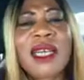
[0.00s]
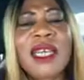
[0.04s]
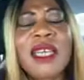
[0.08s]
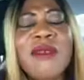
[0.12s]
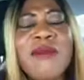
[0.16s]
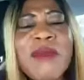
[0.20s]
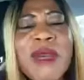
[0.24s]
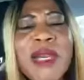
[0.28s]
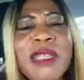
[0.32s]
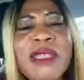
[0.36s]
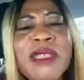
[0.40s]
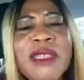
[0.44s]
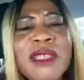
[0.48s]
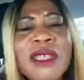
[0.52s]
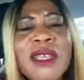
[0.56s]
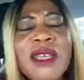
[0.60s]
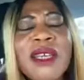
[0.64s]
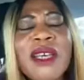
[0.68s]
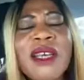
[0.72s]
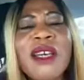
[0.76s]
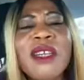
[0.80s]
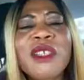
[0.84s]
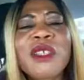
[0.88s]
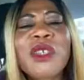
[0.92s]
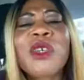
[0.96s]
Amen.
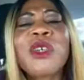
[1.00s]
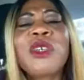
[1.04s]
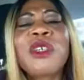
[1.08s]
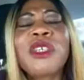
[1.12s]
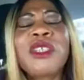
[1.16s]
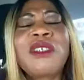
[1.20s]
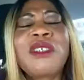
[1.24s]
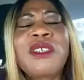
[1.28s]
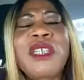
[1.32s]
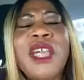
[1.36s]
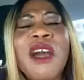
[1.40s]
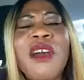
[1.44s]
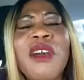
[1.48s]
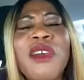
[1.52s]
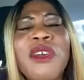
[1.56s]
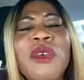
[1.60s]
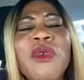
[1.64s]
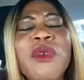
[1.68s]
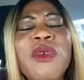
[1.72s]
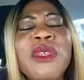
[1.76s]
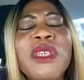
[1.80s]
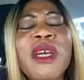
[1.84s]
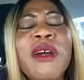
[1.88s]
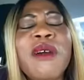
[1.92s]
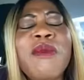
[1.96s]
So you know, now
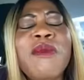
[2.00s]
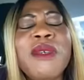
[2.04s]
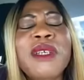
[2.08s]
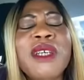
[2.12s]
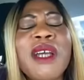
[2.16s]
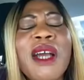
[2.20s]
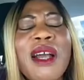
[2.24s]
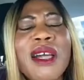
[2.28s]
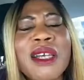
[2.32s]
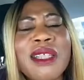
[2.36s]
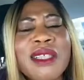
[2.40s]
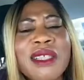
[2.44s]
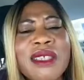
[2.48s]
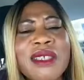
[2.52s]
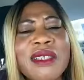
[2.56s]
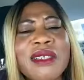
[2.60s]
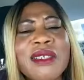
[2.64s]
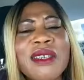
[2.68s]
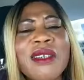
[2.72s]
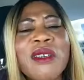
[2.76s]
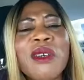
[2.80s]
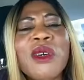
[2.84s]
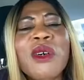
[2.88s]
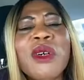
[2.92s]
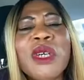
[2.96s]
you will now be
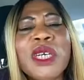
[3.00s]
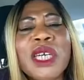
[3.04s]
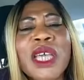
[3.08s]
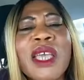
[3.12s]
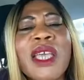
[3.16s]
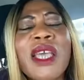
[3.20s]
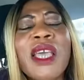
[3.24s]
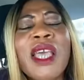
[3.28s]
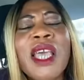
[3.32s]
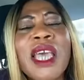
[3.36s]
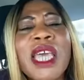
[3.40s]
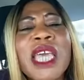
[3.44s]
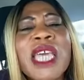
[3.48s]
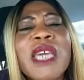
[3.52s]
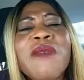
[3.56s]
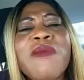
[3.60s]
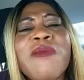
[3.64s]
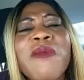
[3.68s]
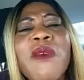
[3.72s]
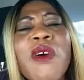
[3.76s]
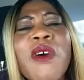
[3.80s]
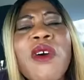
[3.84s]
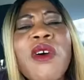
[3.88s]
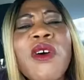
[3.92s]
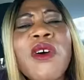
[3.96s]
asking, okay,
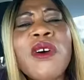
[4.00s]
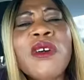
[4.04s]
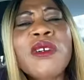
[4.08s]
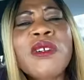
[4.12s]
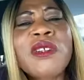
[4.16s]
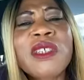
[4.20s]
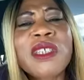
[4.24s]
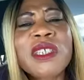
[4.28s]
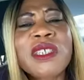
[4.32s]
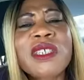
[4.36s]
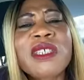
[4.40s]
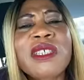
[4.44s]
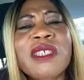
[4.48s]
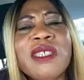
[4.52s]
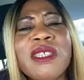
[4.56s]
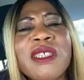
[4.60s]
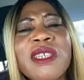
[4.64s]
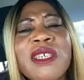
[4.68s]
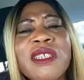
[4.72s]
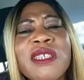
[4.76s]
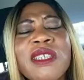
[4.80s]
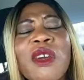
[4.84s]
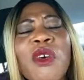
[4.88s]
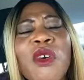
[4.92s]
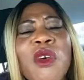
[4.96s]
if all this
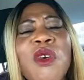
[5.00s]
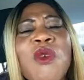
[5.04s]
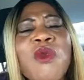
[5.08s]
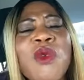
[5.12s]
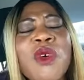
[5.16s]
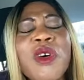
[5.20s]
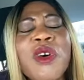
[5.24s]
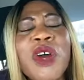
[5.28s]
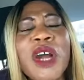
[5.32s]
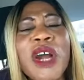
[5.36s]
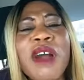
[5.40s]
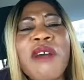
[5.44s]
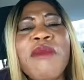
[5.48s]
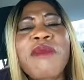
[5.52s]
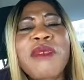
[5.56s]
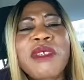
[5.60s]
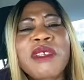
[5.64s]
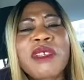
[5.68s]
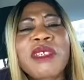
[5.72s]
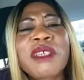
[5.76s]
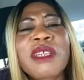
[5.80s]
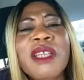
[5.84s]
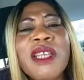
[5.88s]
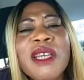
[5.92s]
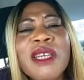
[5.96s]
that the whole world have
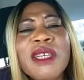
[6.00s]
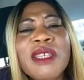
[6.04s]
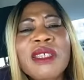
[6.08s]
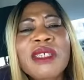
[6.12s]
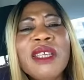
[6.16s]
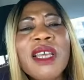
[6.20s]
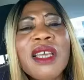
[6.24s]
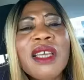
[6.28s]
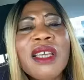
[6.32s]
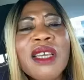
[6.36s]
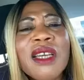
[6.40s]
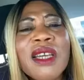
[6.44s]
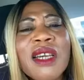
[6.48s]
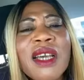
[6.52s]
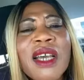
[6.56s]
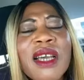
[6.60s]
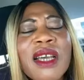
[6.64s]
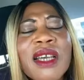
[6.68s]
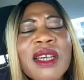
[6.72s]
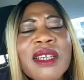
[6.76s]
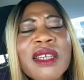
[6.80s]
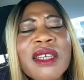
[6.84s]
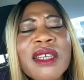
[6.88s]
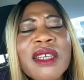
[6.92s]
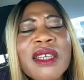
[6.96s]
been the
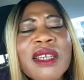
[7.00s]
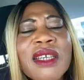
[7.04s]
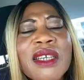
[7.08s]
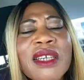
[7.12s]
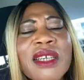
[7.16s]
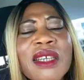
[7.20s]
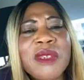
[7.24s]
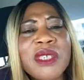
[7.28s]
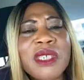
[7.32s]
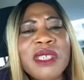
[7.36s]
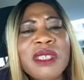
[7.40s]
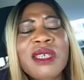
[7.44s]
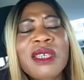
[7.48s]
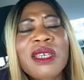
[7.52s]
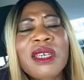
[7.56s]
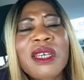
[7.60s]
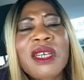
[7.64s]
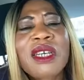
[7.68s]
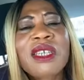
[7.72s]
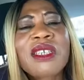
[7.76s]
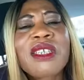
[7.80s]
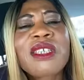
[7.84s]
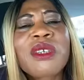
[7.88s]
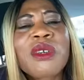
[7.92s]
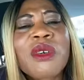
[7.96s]
uh,
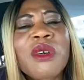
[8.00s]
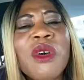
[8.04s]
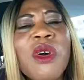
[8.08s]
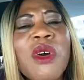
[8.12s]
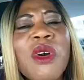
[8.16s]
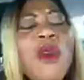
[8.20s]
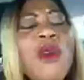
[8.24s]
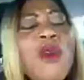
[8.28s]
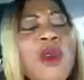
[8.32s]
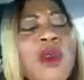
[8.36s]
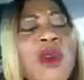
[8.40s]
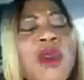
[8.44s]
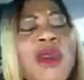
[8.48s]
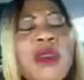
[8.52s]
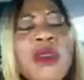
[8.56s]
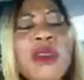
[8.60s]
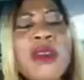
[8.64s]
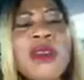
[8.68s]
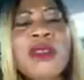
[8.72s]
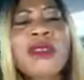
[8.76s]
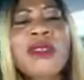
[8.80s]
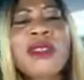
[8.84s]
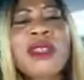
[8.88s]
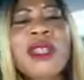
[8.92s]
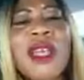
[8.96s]
the whole world
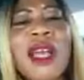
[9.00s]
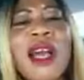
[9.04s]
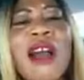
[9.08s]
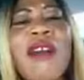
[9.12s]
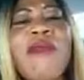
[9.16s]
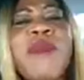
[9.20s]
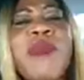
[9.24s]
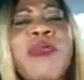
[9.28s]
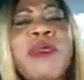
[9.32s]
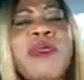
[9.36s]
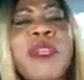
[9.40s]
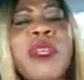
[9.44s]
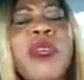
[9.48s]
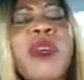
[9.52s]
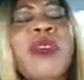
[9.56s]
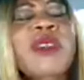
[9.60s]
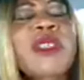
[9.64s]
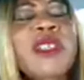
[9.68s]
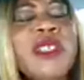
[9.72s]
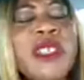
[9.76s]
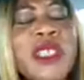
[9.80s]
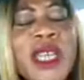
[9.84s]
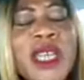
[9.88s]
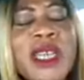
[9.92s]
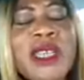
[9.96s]
have been
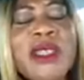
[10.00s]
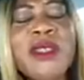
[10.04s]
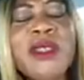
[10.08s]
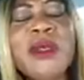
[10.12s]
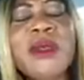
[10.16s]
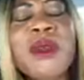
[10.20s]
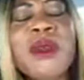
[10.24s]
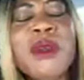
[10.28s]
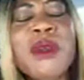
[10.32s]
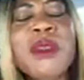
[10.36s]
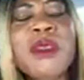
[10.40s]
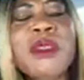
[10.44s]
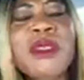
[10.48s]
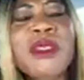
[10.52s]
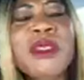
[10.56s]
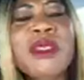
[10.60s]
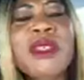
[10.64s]
reconciled to God.